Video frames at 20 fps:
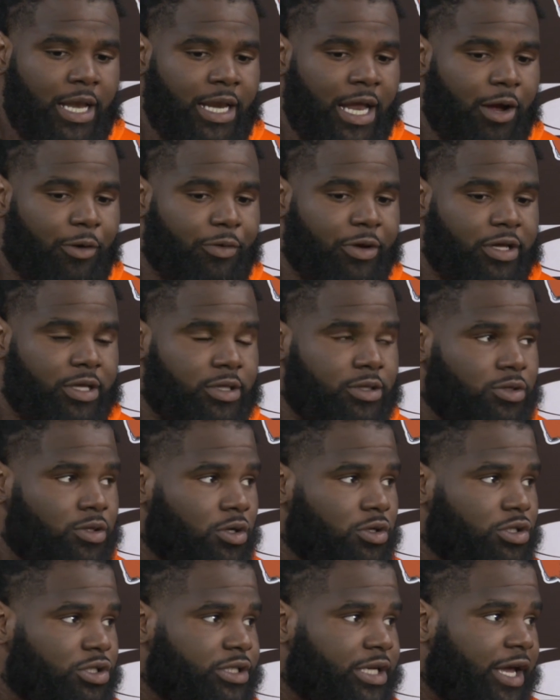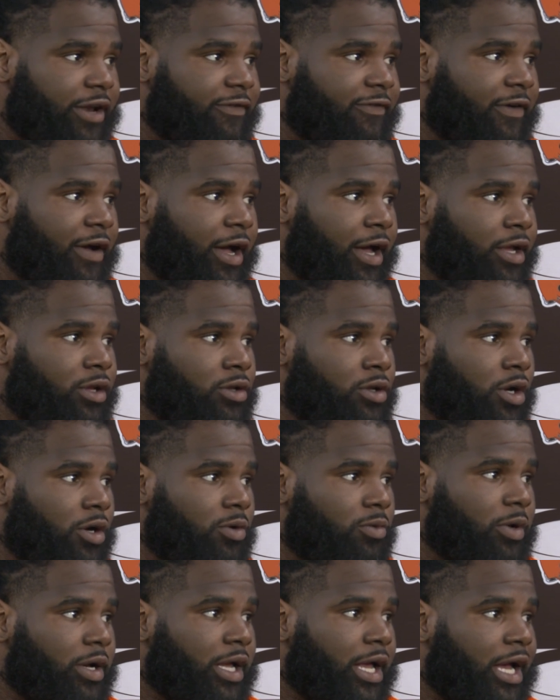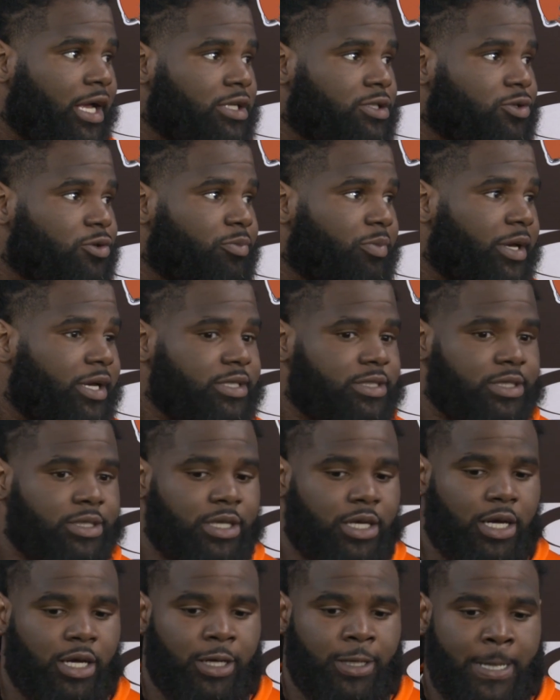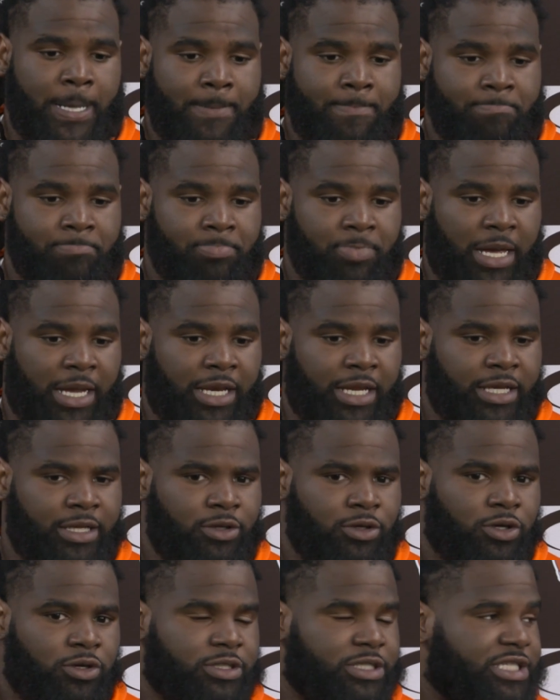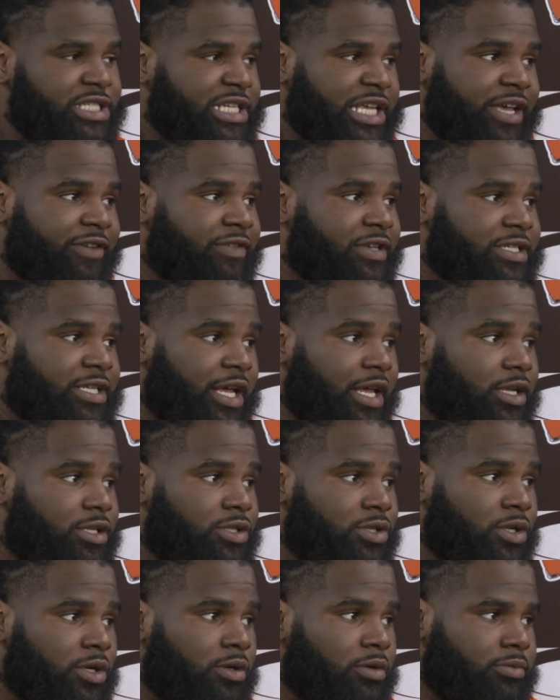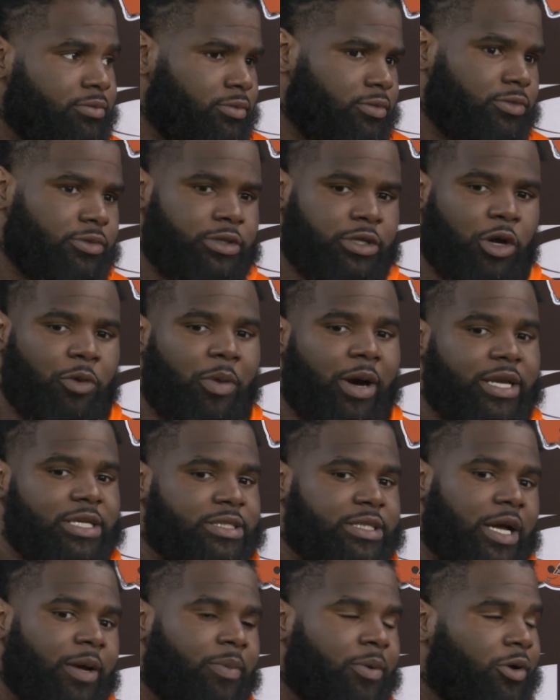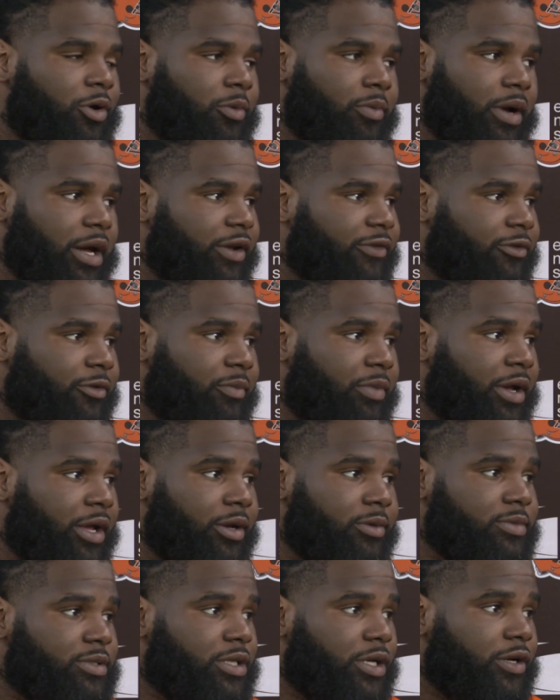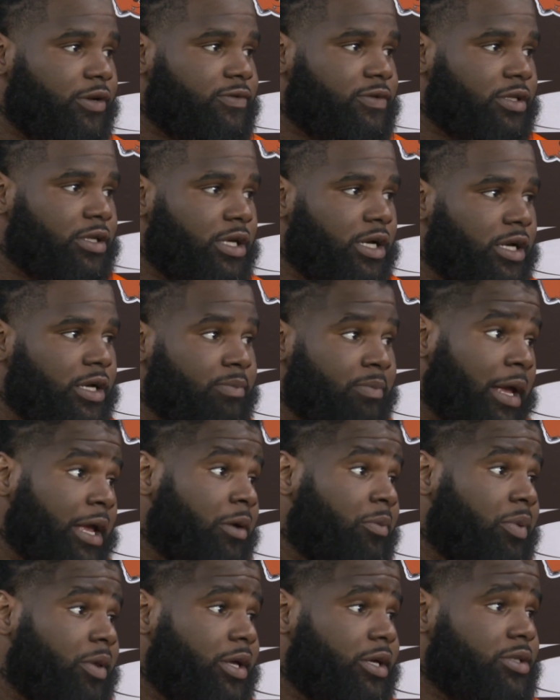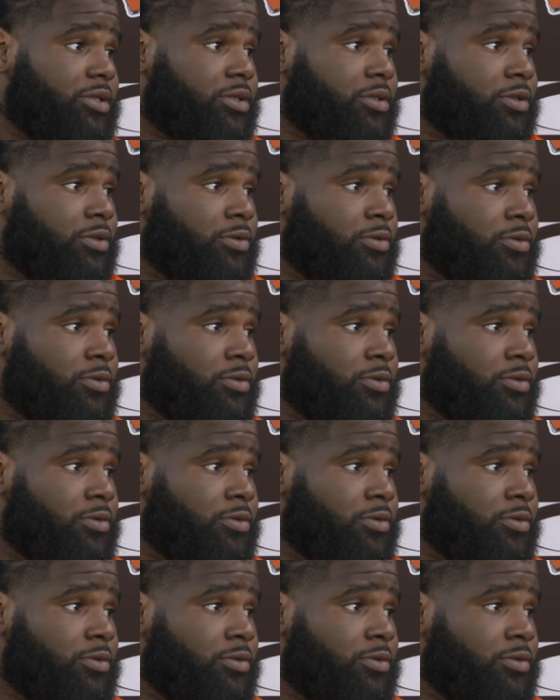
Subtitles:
Nah, not really. You know, just got to find, you know, what guys do best, and then, you know, it's just give and takes. You know, nobody stopping nobody from being themselves and making plays.